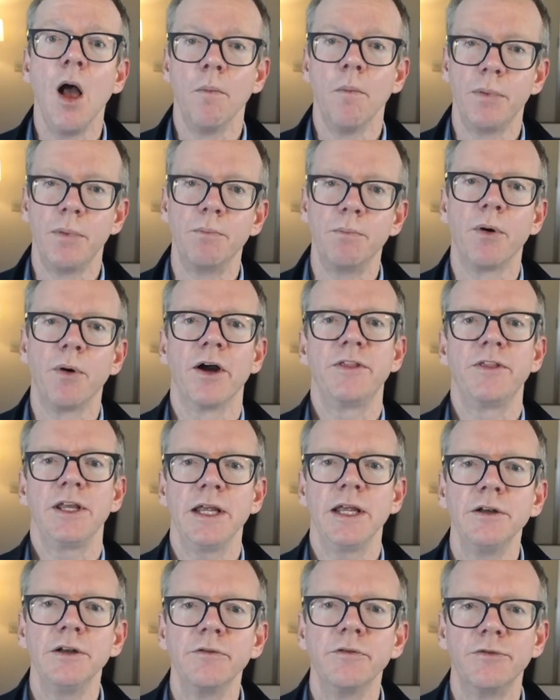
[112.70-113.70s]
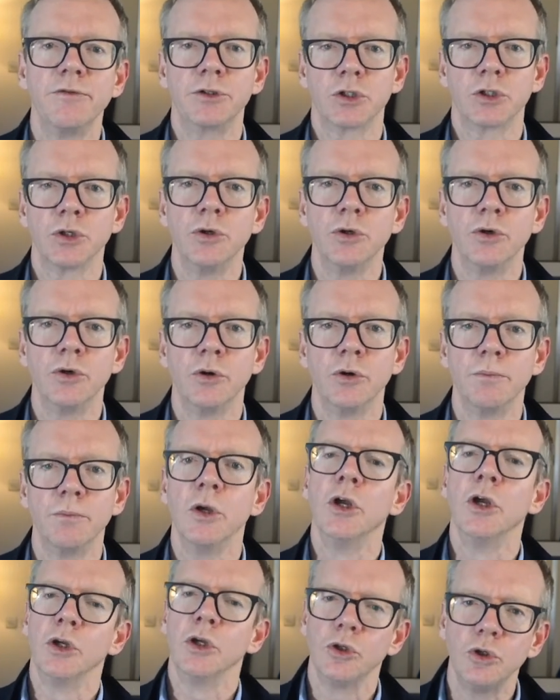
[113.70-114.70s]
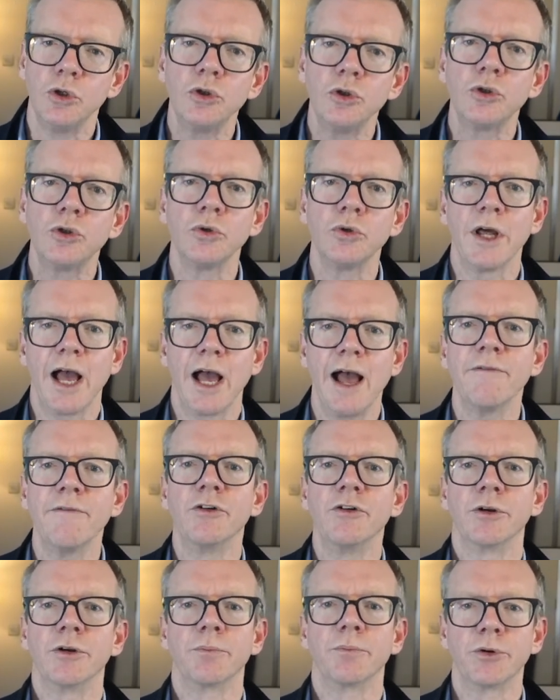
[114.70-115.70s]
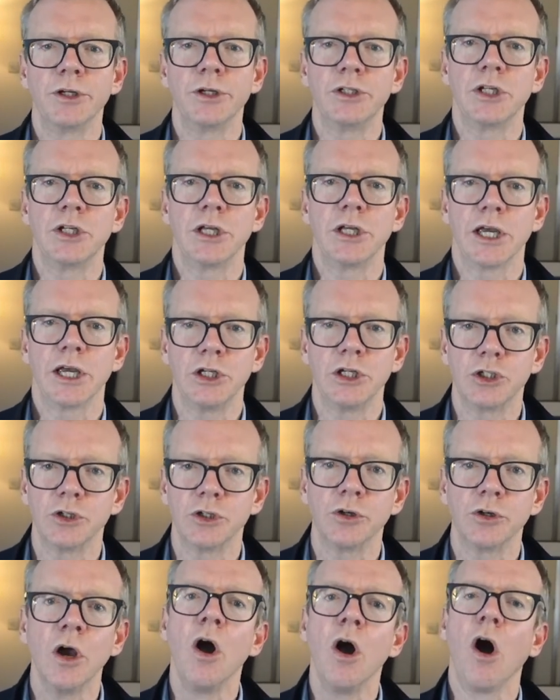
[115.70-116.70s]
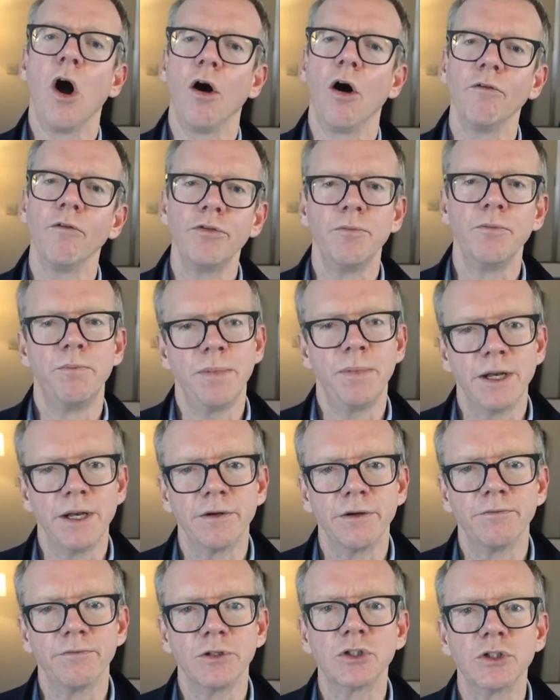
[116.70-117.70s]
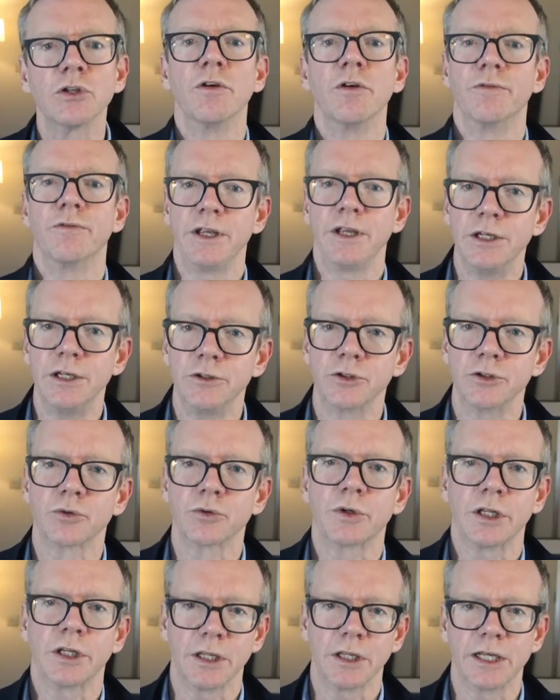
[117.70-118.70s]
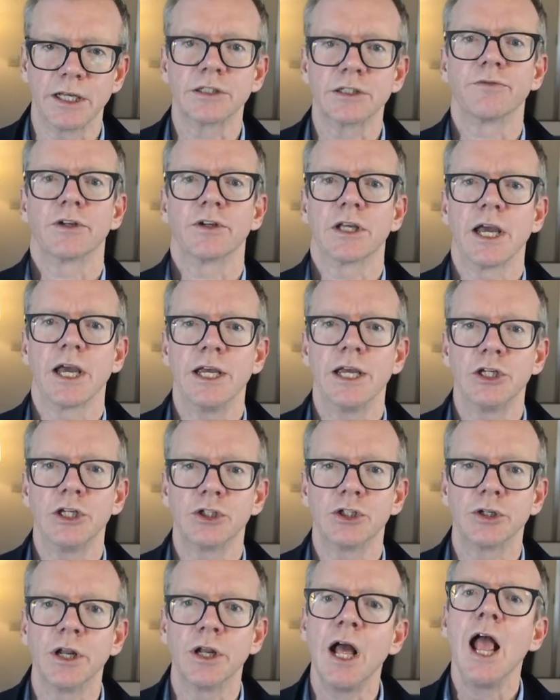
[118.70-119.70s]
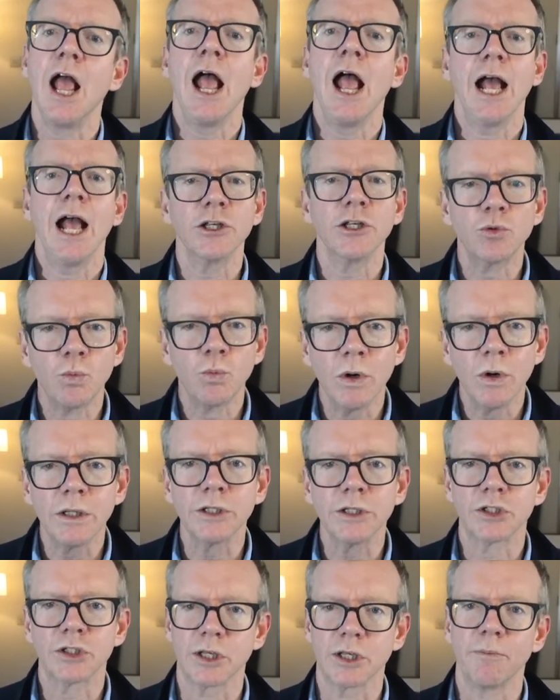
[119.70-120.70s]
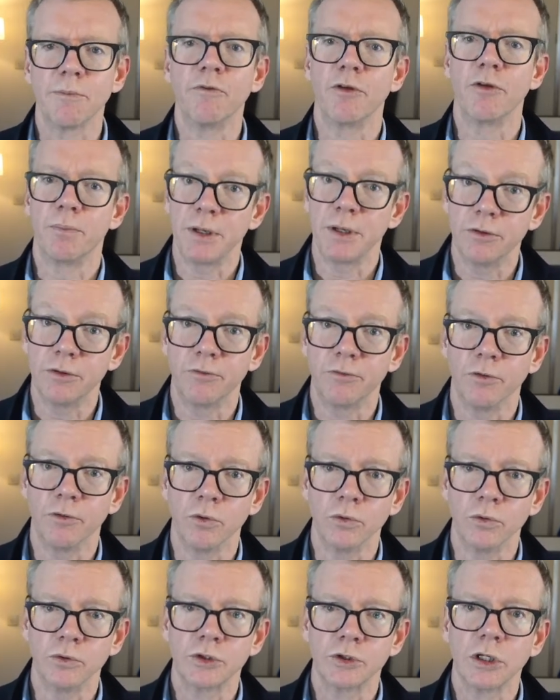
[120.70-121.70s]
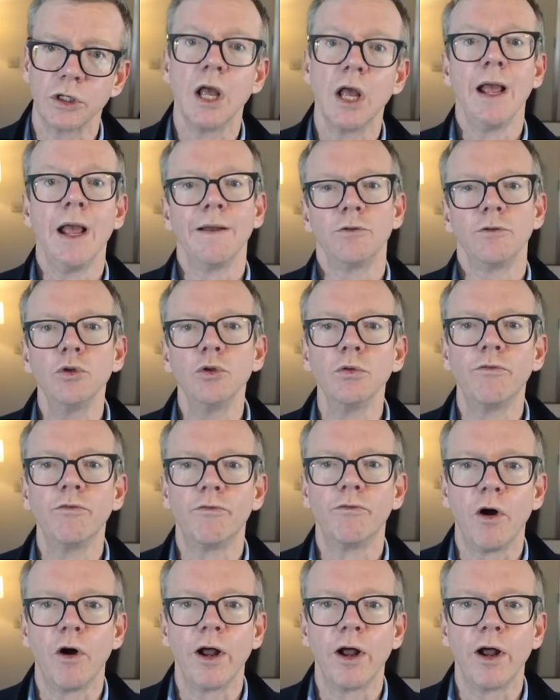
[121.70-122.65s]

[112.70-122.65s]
by the end of the term, you should have an appreciation of the benefits of industry classification as well as some of the pitfalls. You'll find that